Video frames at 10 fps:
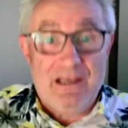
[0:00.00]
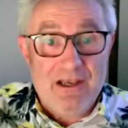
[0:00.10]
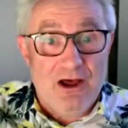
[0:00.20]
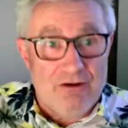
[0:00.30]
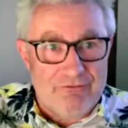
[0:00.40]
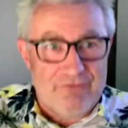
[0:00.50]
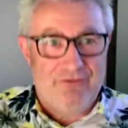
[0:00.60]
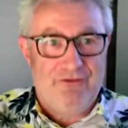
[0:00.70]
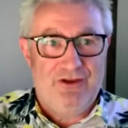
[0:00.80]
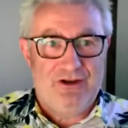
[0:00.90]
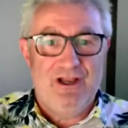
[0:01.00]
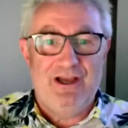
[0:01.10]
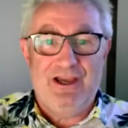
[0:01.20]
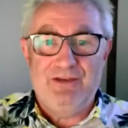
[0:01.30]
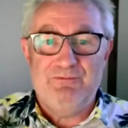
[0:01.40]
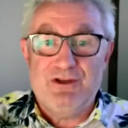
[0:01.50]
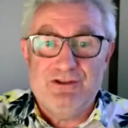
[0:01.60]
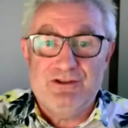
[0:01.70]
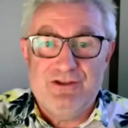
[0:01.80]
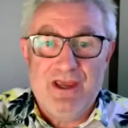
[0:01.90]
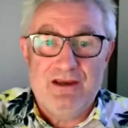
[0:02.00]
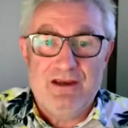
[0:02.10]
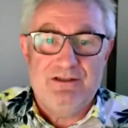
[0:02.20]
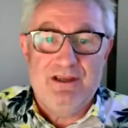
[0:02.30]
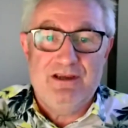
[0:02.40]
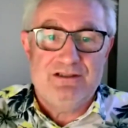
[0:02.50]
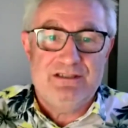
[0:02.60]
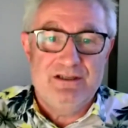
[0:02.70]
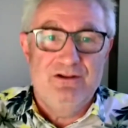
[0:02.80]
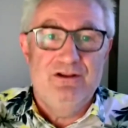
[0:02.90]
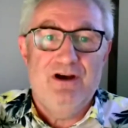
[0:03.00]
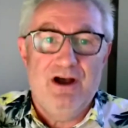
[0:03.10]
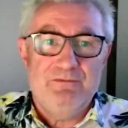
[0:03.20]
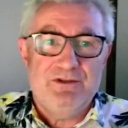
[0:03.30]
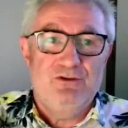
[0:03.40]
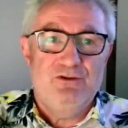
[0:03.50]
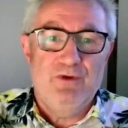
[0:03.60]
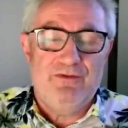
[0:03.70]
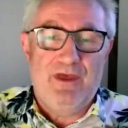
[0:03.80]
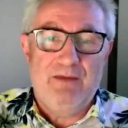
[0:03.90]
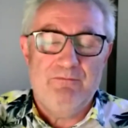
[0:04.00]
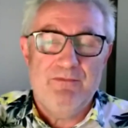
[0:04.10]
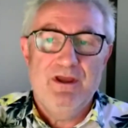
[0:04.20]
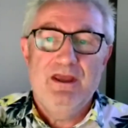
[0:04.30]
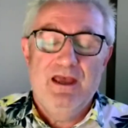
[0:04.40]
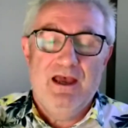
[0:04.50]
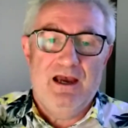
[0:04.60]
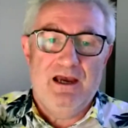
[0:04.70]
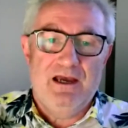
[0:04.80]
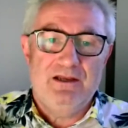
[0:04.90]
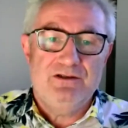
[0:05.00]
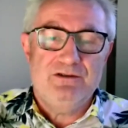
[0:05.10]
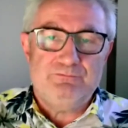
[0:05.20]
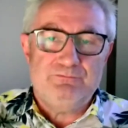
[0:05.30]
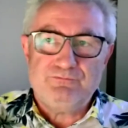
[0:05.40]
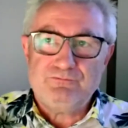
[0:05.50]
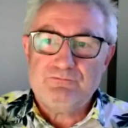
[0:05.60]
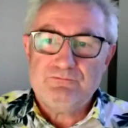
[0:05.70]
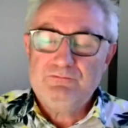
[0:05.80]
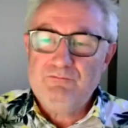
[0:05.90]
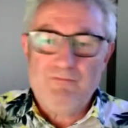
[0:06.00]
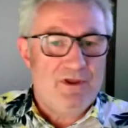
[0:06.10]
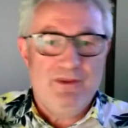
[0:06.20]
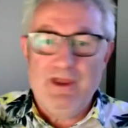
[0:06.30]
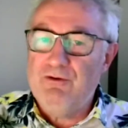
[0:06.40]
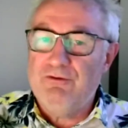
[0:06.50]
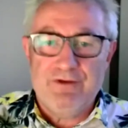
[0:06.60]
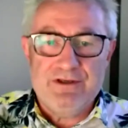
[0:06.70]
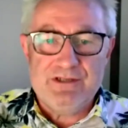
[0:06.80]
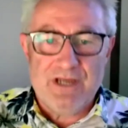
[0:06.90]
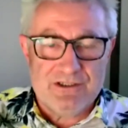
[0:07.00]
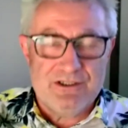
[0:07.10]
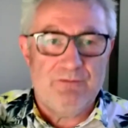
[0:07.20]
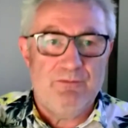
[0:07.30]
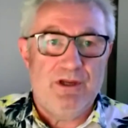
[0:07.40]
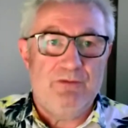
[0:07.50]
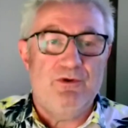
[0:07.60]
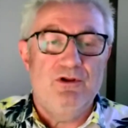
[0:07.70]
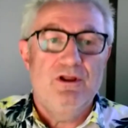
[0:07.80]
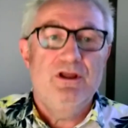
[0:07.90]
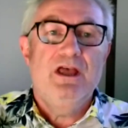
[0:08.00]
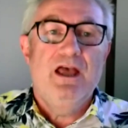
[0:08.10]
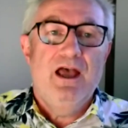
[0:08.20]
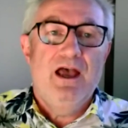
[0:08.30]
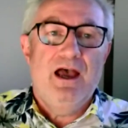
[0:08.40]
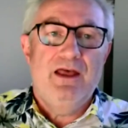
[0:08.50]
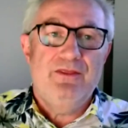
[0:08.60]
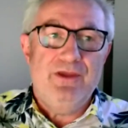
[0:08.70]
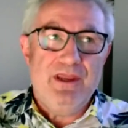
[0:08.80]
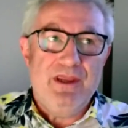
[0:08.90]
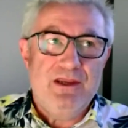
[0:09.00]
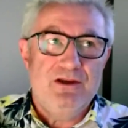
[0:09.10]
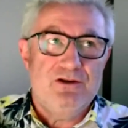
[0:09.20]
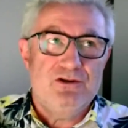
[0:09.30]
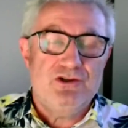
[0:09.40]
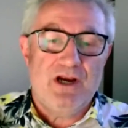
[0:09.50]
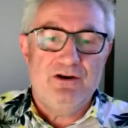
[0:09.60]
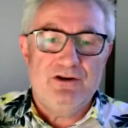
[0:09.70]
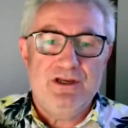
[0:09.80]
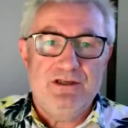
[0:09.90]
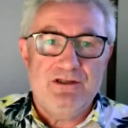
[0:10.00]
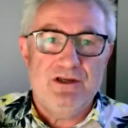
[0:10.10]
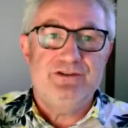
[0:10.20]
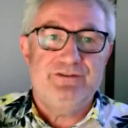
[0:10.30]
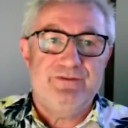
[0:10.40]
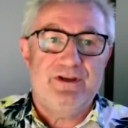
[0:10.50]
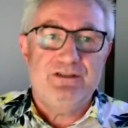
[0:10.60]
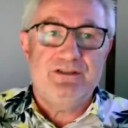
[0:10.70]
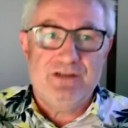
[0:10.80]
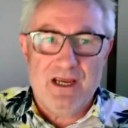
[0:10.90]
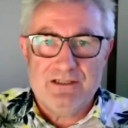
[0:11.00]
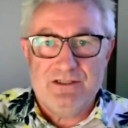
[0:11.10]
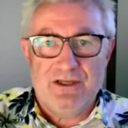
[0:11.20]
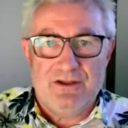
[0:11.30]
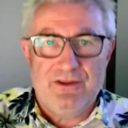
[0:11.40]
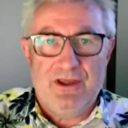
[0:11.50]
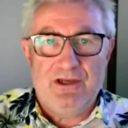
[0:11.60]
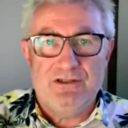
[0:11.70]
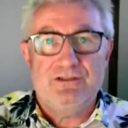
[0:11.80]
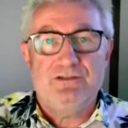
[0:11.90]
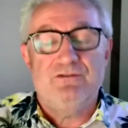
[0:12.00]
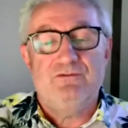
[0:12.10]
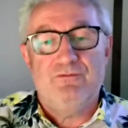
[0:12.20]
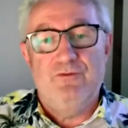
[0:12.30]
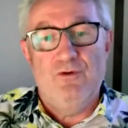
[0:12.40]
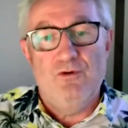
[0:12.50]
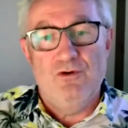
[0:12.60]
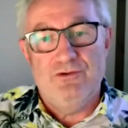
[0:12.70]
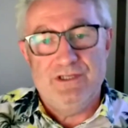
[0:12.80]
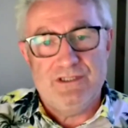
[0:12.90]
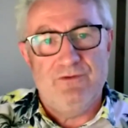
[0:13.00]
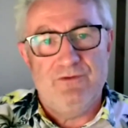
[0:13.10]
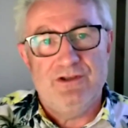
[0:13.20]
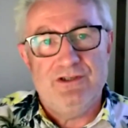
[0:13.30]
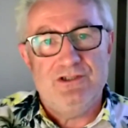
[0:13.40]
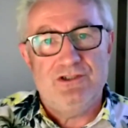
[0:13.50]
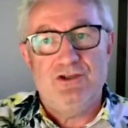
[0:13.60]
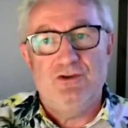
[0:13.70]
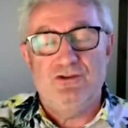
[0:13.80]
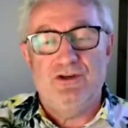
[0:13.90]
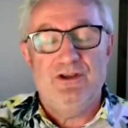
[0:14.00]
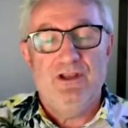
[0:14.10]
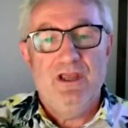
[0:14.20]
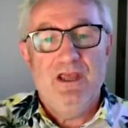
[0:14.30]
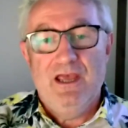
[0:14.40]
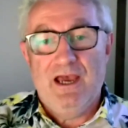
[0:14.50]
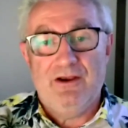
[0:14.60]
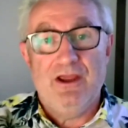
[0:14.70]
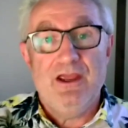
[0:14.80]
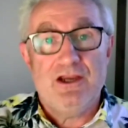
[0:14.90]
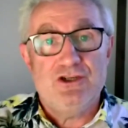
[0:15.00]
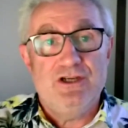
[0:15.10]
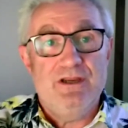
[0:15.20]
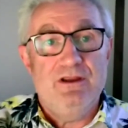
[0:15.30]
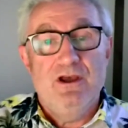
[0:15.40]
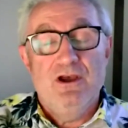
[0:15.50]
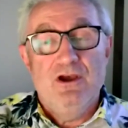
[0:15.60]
love the client, because they are still, I'm still with them, and they were fantastic people. The charity does fantastic things for disadvantaged children, and I actually,